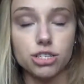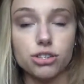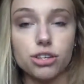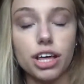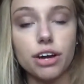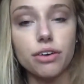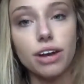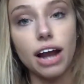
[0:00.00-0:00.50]
So
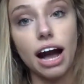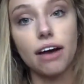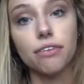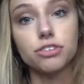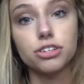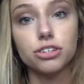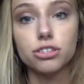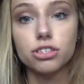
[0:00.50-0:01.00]
they would
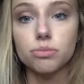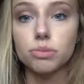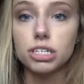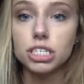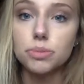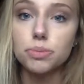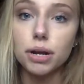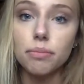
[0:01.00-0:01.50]
have to do some
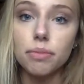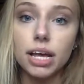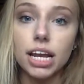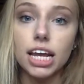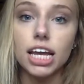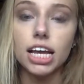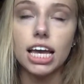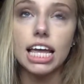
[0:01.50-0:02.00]

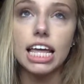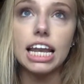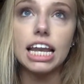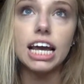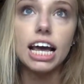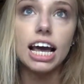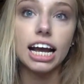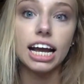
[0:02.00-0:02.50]
experimenting and
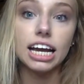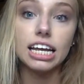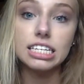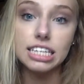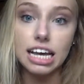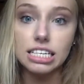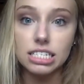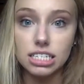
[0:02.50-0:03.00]
kind
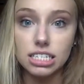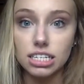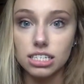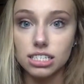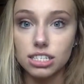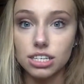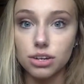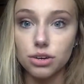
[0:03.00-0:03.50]
of testing to
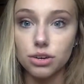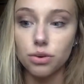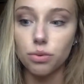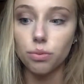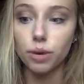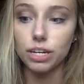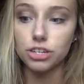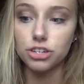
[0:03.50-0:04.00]
see
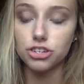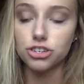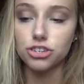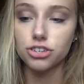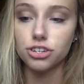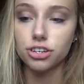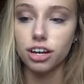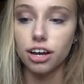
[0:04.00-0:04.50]

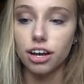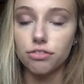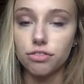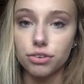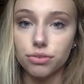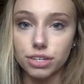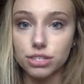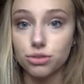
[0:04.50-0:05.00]
which of
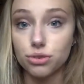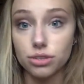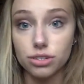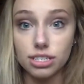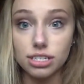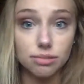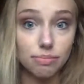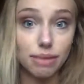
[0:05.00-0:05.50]
the
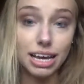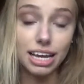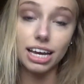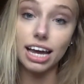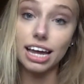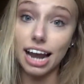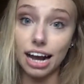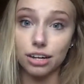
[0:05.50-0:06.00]
resources
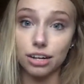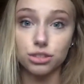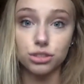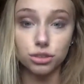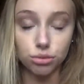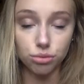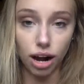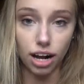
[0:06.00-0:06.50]
make an
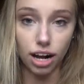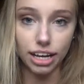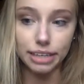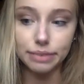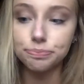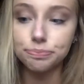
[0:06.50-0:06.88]
actual rocket.